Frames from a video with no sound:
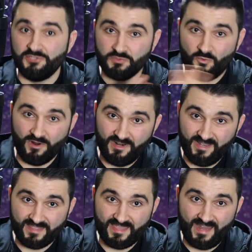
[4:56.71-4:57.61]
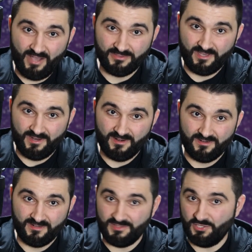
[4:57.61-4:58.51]
Just wanted to get that out
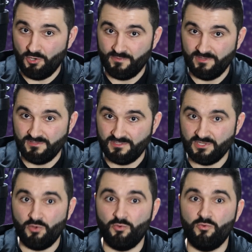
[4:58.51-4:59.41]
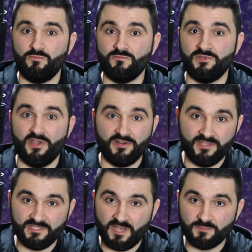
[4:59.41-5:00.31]
there in the open, so none of
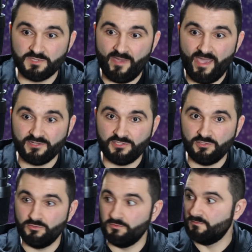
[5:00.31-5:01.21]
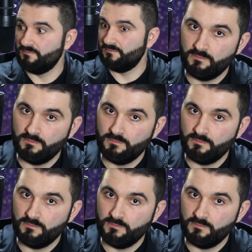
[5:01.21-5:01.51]
this comes back to